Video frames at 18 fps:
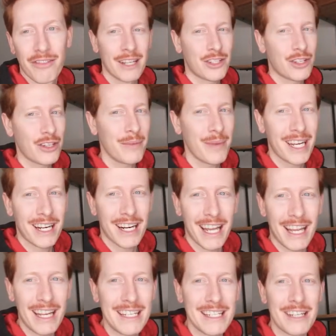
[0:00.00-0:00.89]
It should have been
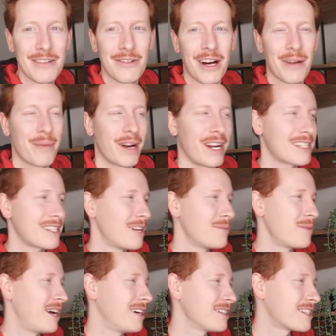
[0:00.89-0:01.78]
an easy one, but I
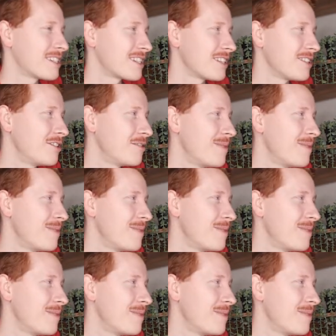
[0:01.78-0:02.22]
somehow still